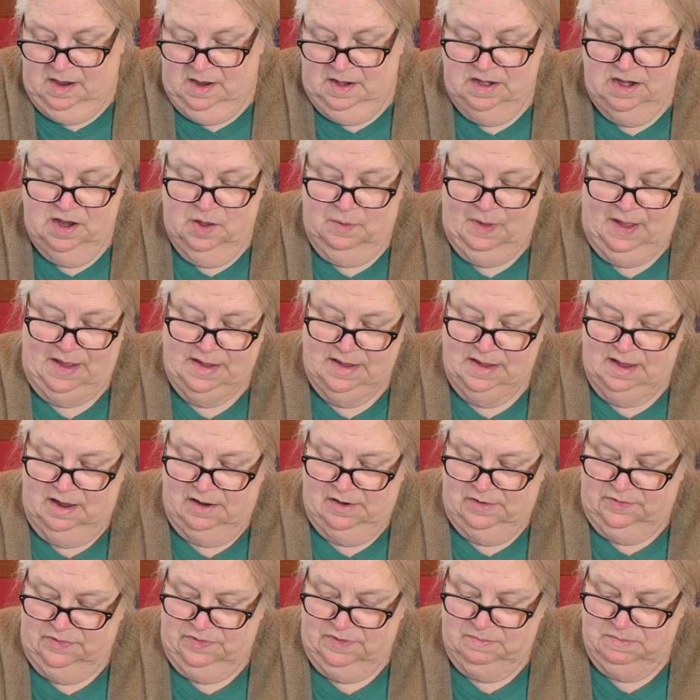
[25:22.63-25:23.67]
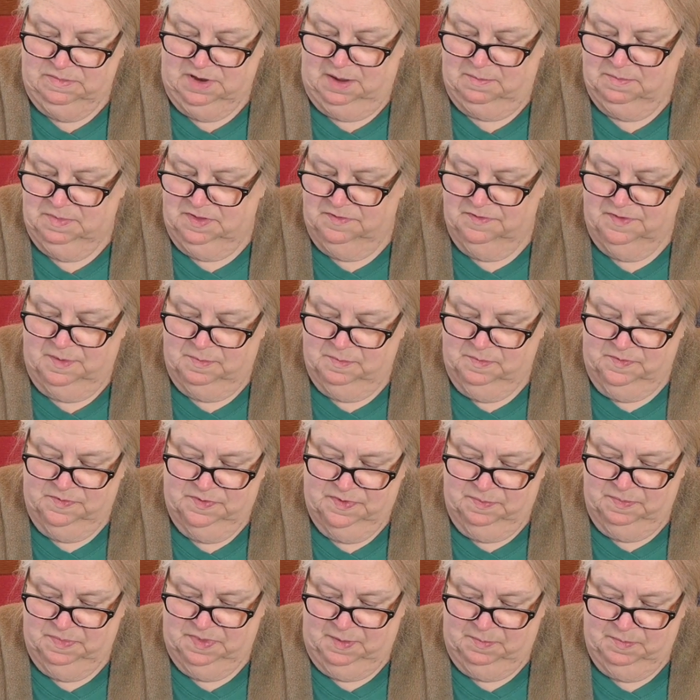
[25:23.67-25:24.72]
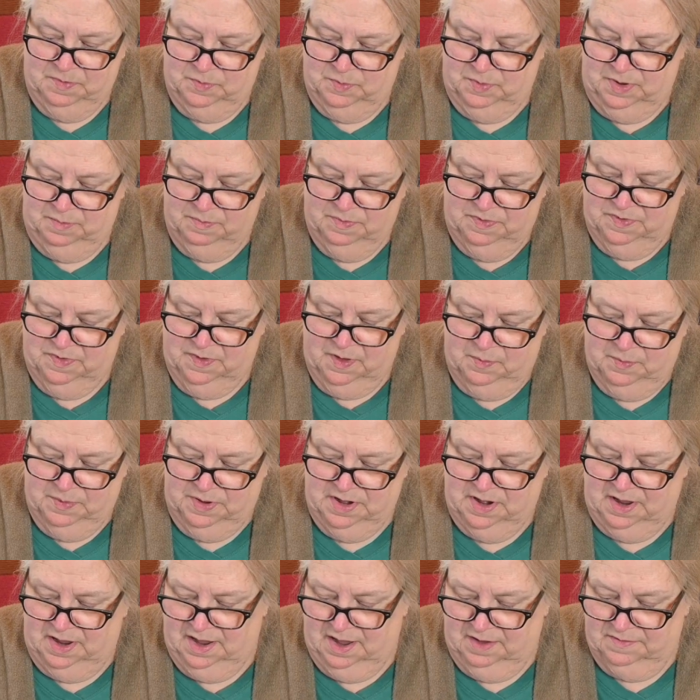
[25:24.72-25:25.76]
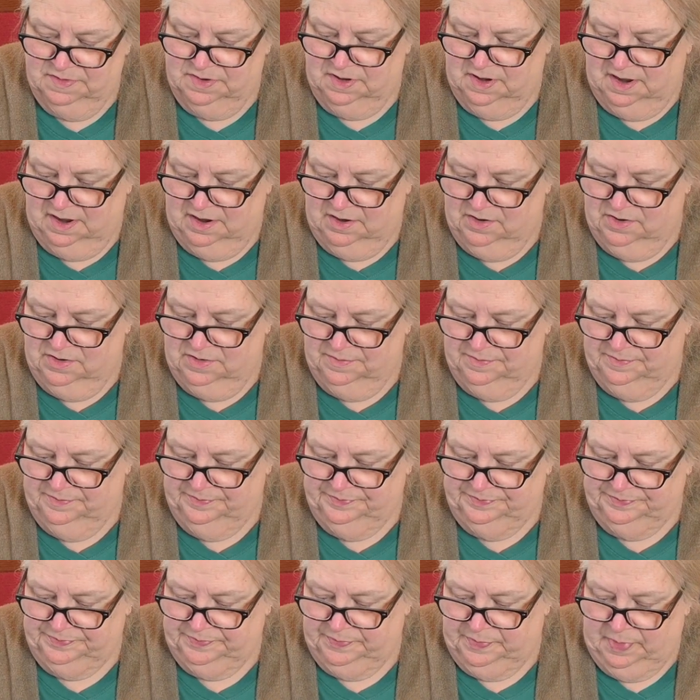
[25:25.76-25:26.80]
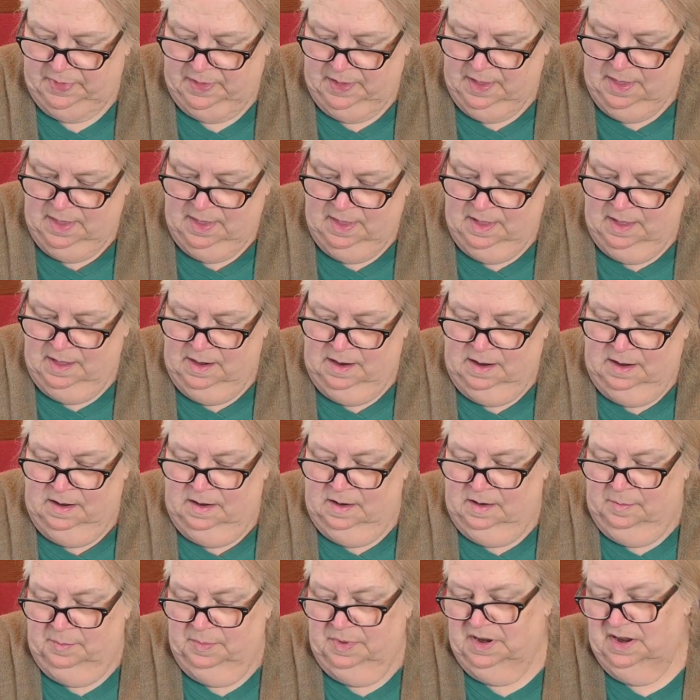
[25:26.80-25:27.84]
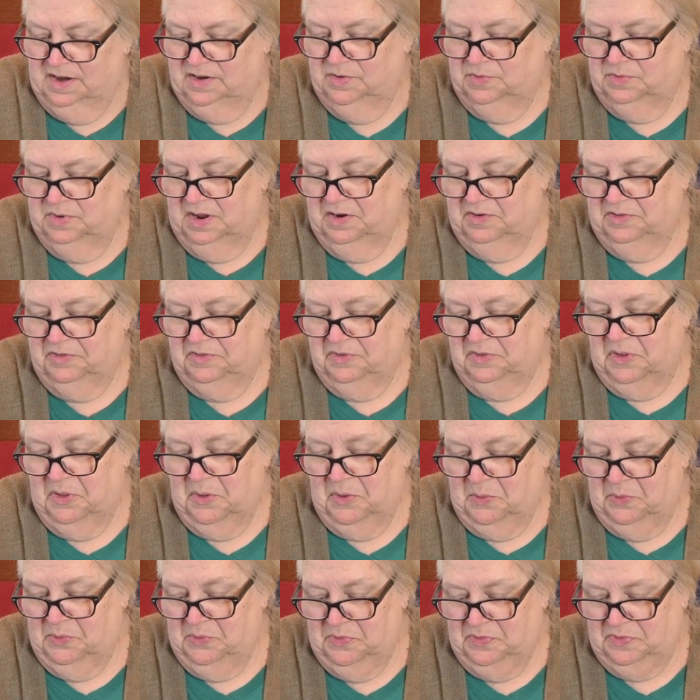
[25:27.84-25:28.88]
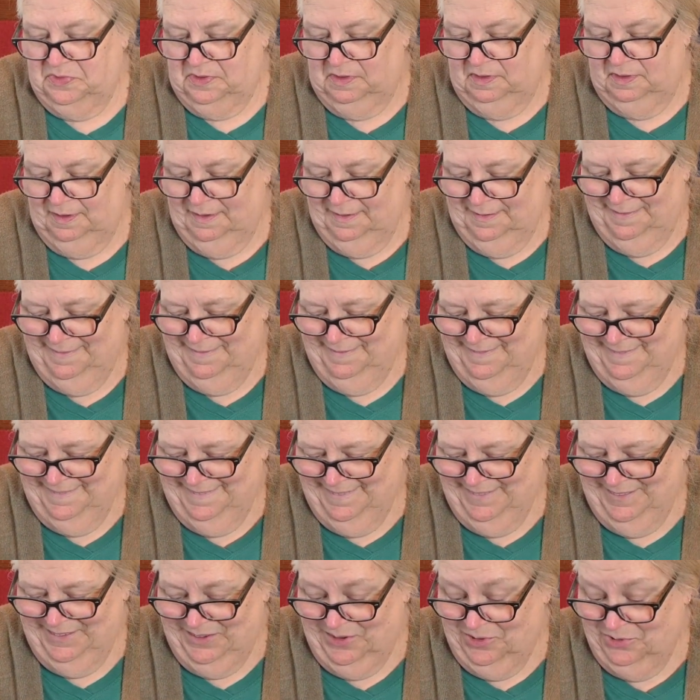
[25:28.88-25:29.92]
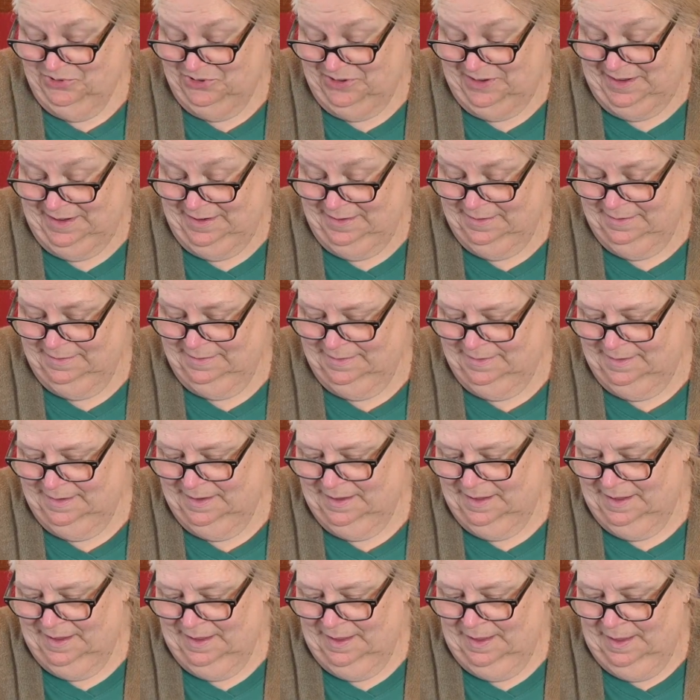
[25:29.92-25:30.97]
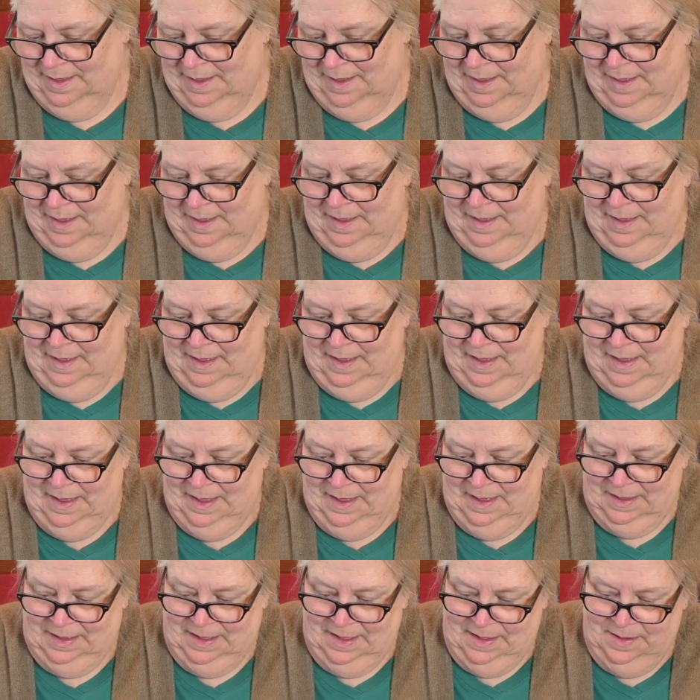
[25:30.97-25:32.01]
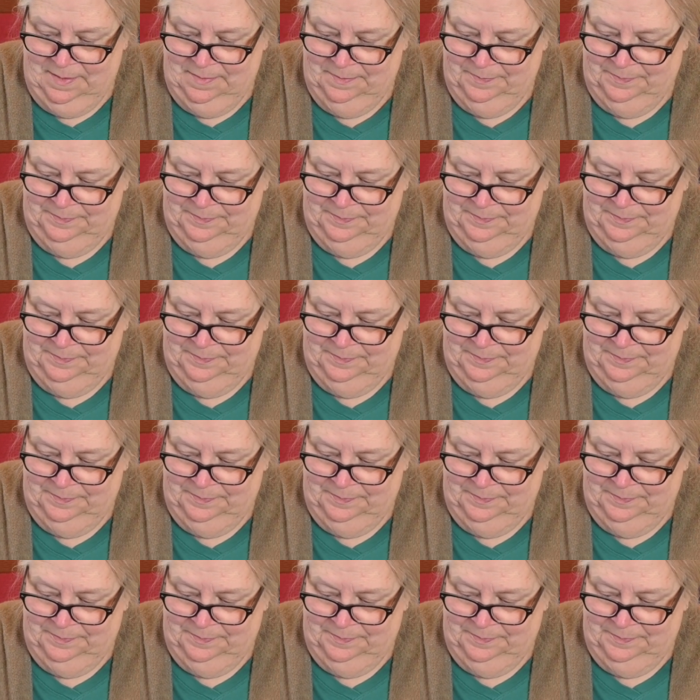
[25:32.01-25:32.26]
no, I iron sometimes. Sometimes when I'm sewing, I have to iron, but I don't iron clothes usually. Okay.